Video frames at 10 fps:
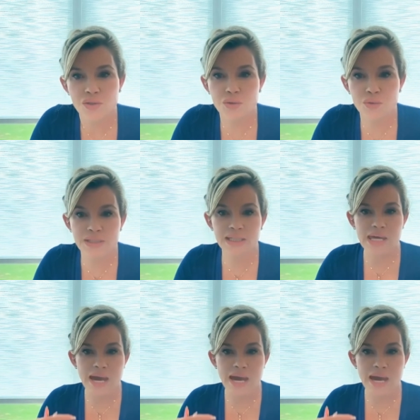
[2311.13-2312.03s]
to see
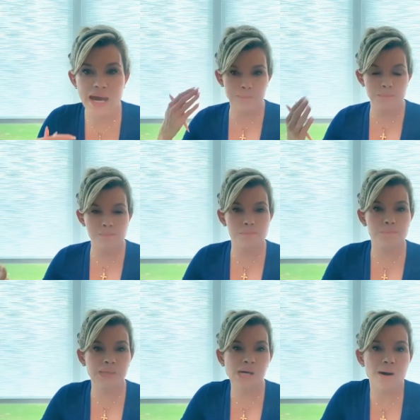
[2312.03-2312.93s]
that
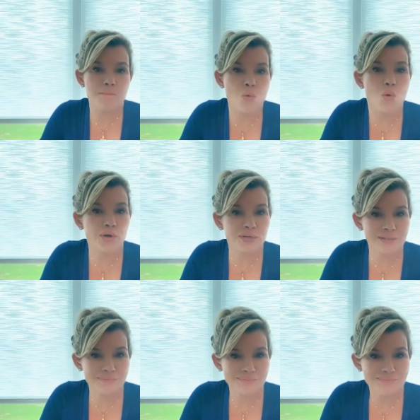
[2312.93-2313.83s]
become
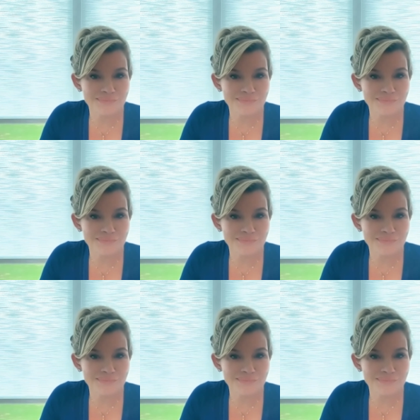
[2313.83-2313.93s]
born.